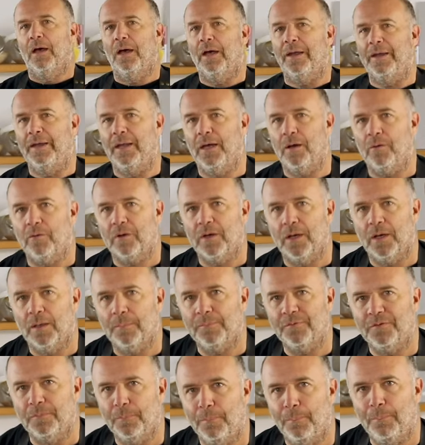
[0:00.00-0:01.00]
And now
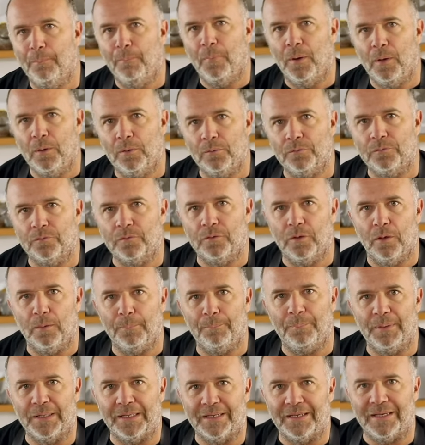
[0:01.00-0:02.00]
comes the most
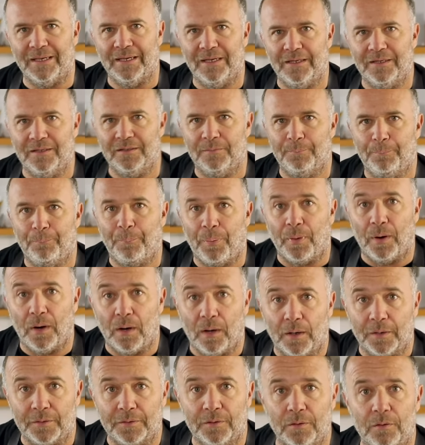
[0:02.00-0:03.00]
complicated
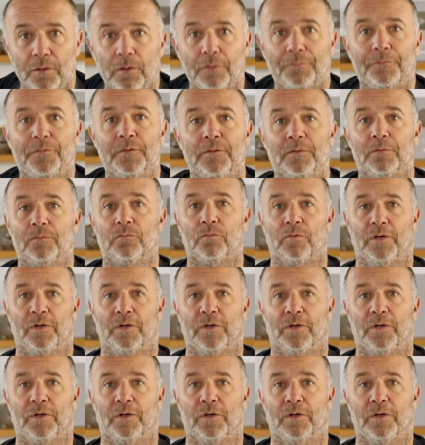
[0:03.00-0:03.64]
part of this